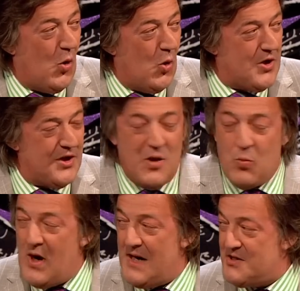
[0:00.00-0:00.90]
organ, a
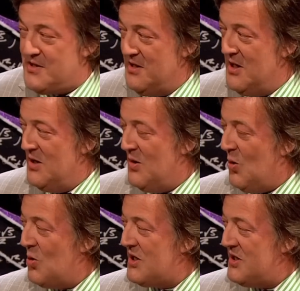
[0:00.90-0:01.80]
wet
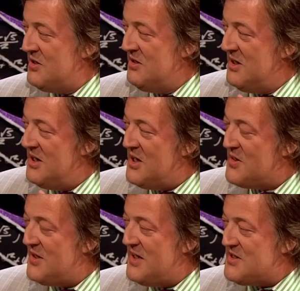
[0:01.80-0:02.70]
organ
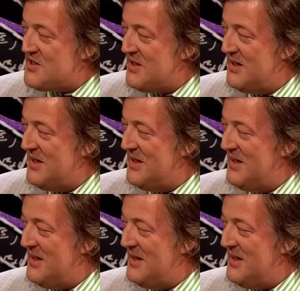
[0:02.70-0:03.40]
that it's... Looking at me for.